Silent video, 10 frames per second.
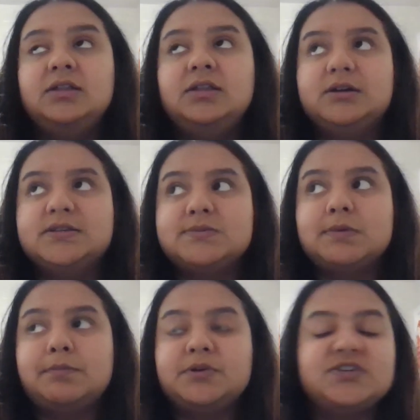the
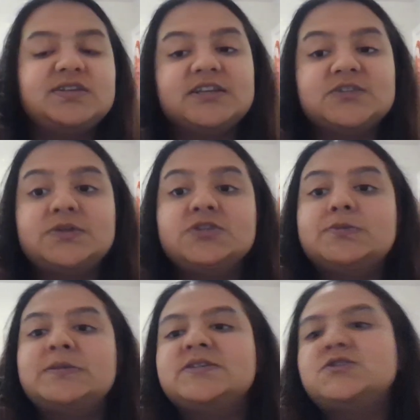customer purchasing experience
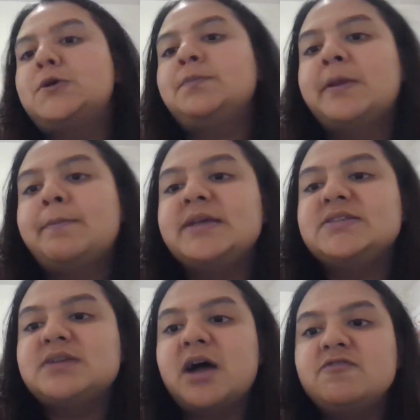to be disrupted by
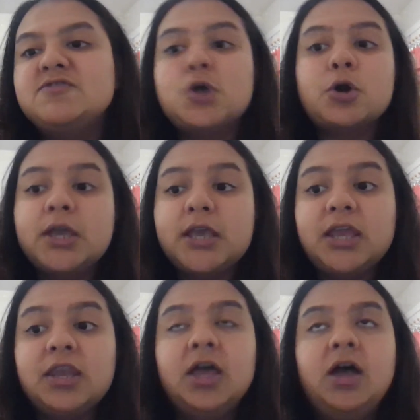staff stocking
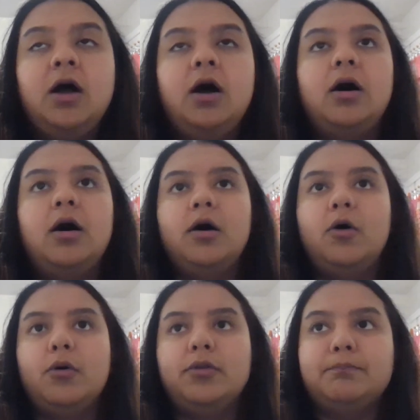in
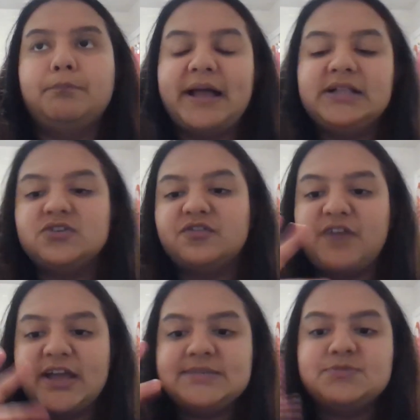on piles of
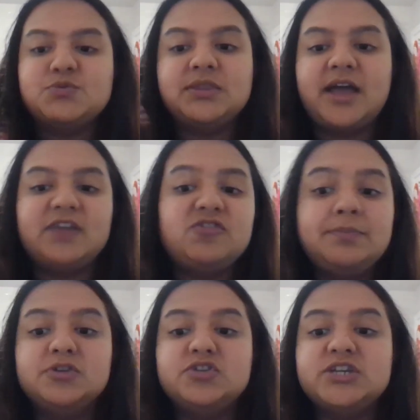items when they're actually
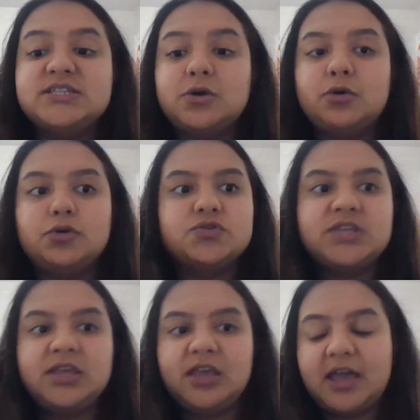purchasing, or to
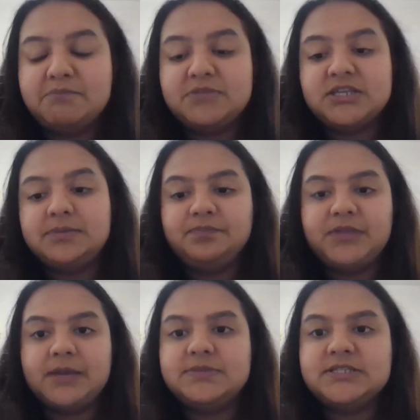seeing
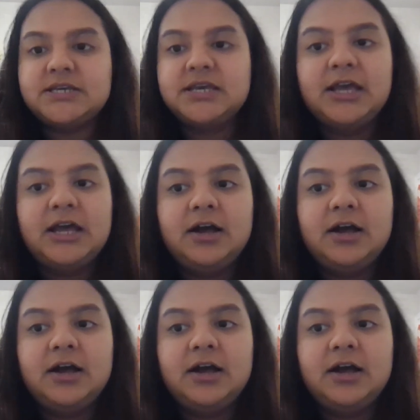empty